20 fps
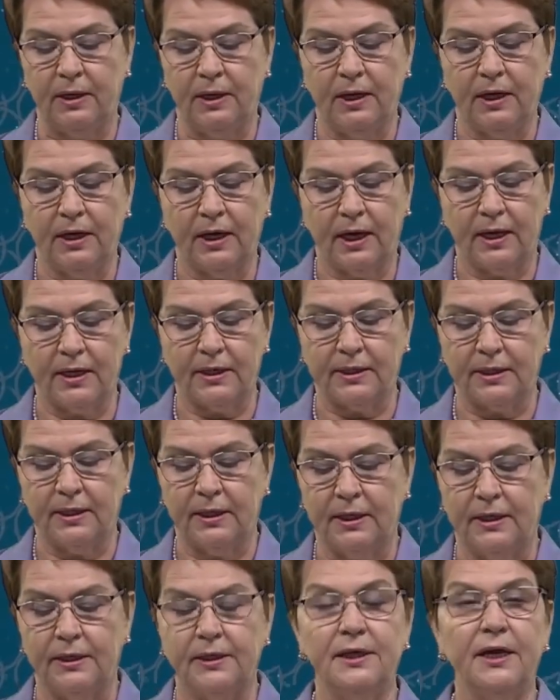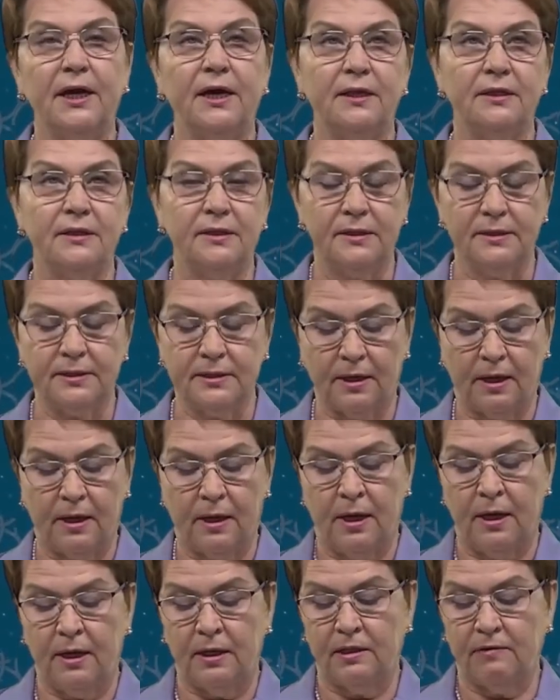we have already
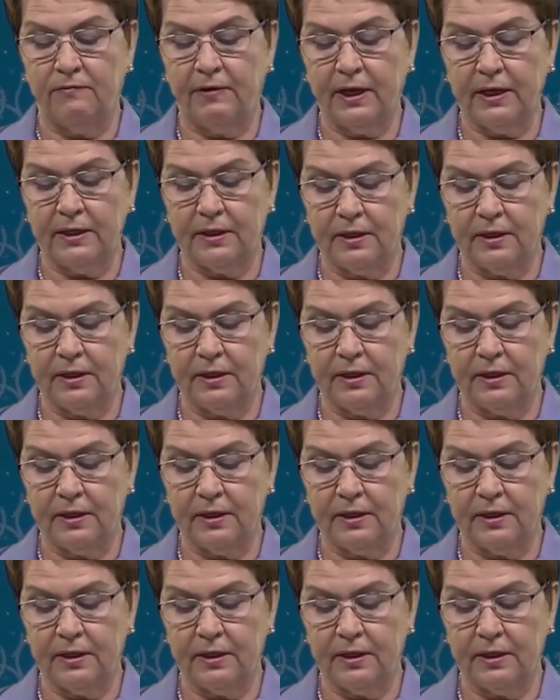introduced a